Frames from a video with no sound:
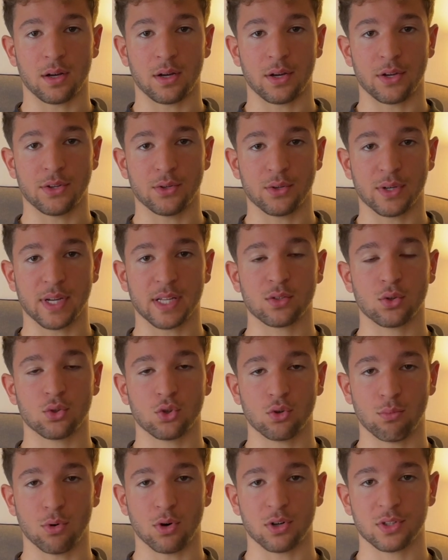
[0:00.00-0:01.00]
you get on the
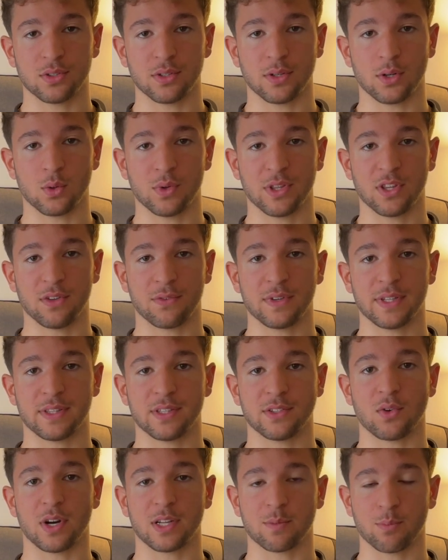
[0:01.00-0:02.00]
board with the feet in
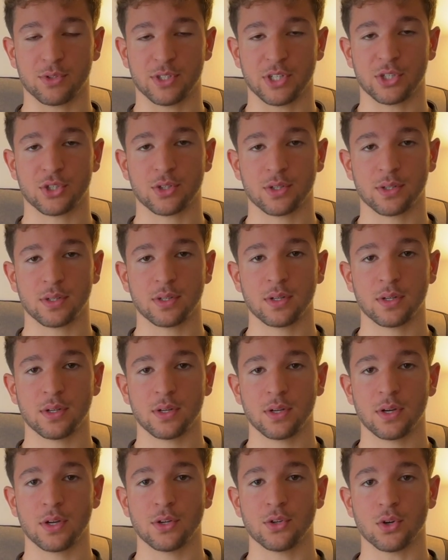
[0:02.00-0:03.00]
the right position,
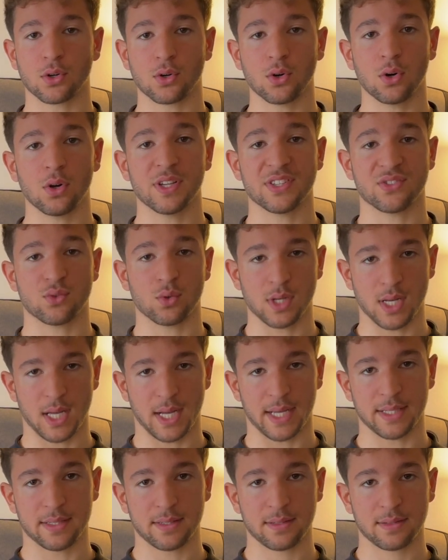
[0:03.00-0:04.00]
your goal is to
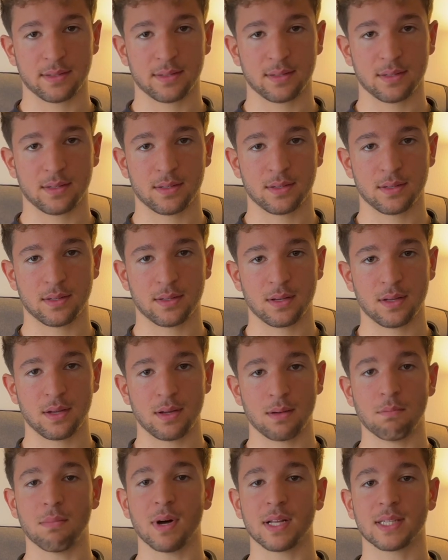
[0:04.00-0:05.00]
glide.
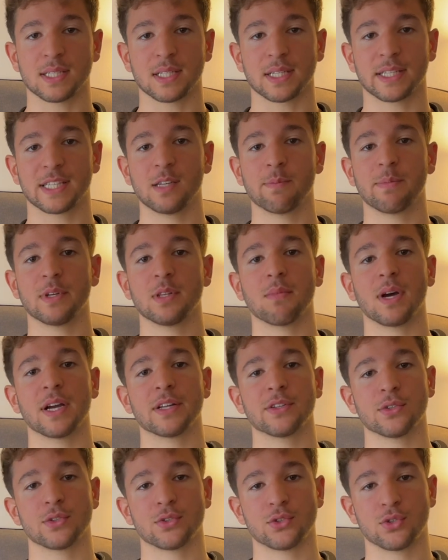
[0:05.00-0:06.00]
But keep in
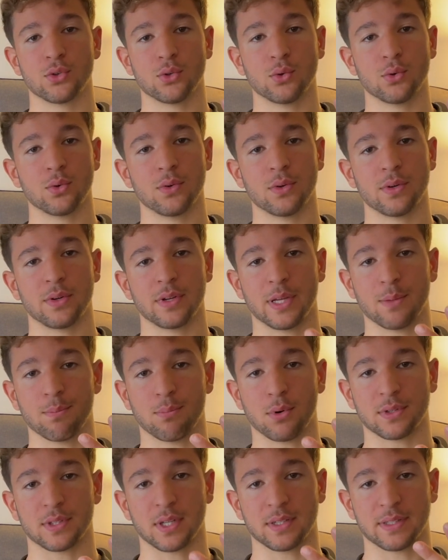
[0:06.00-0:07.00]
mind two
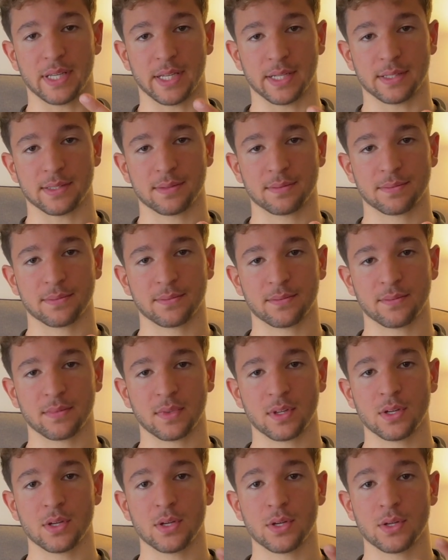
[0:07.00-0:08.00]
important things.
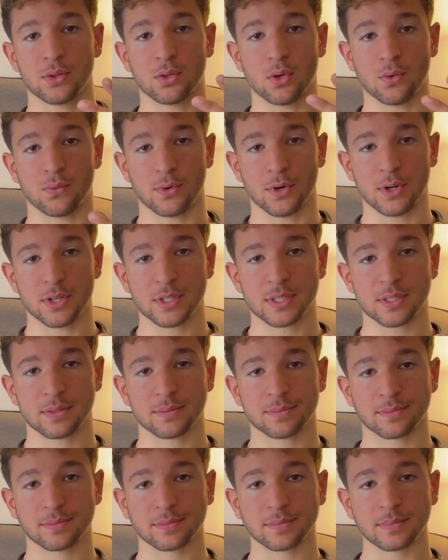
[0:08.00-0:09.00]
The first
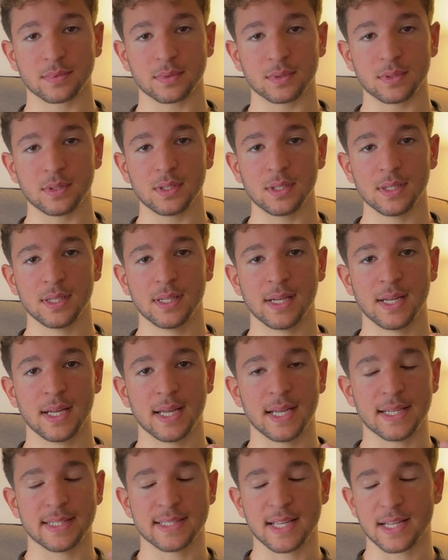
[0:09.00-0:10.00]

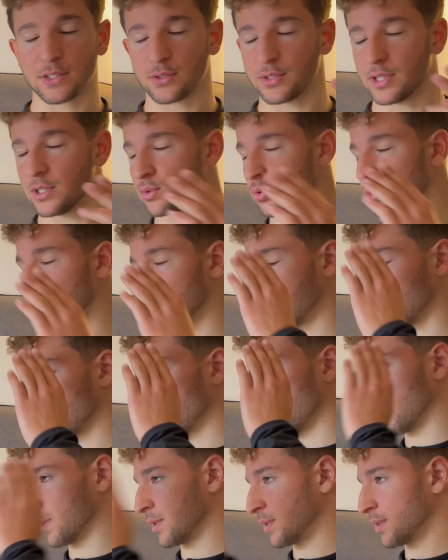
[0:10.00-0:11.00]
is that you need to look
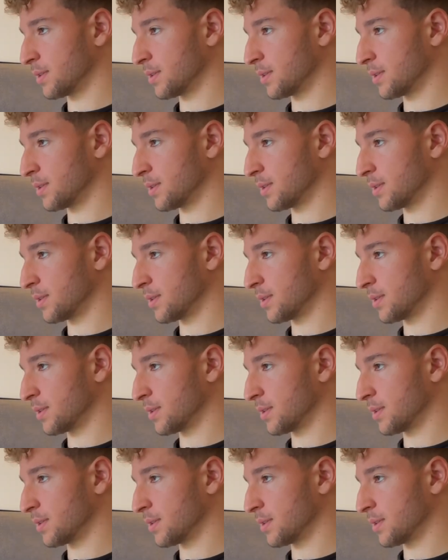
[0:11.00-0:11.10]
forward.